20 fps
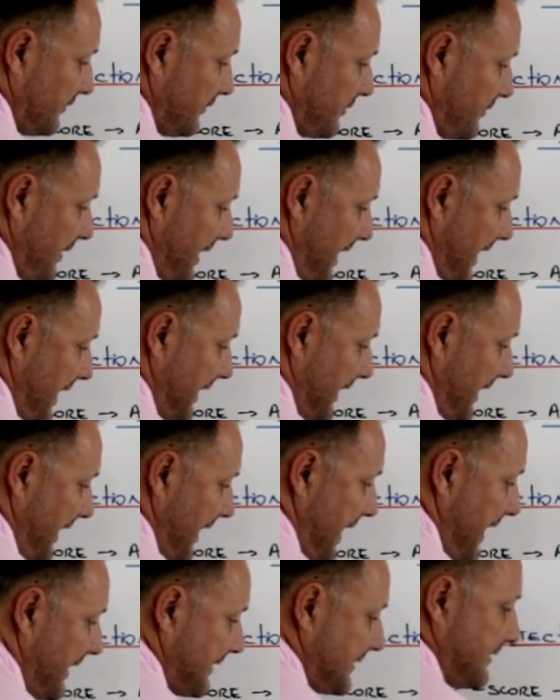So I
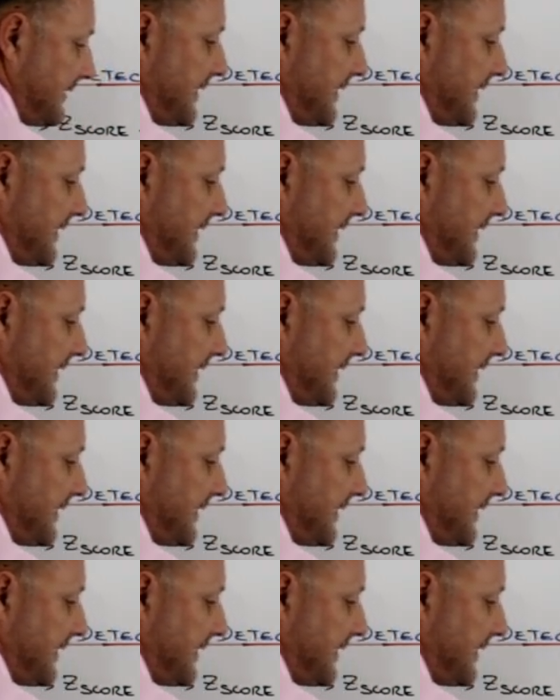add